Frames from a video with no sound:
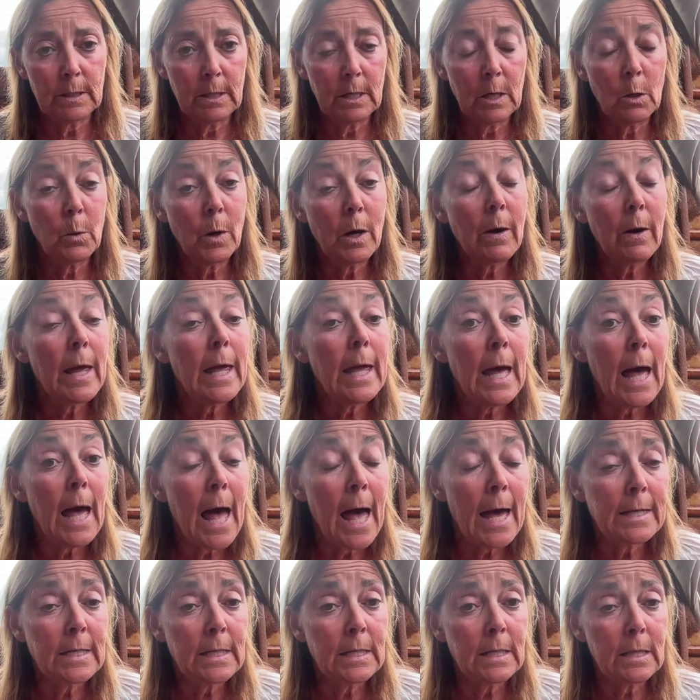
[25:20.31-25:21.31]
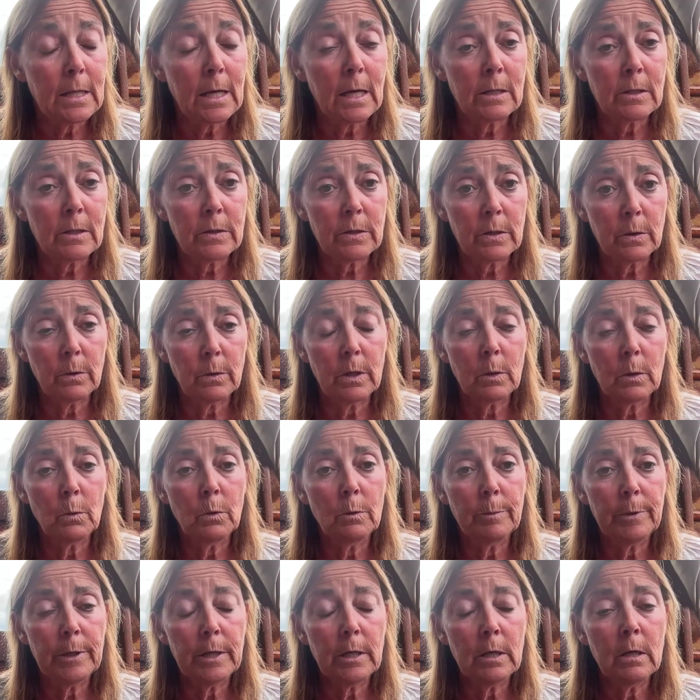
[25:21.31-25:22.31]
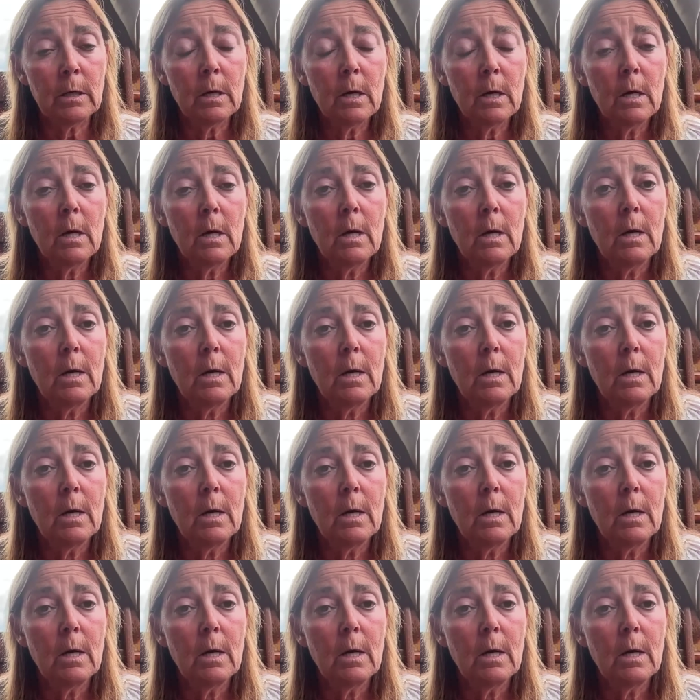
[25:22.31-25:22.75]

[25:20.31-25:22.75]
And now we're adding that, so there will be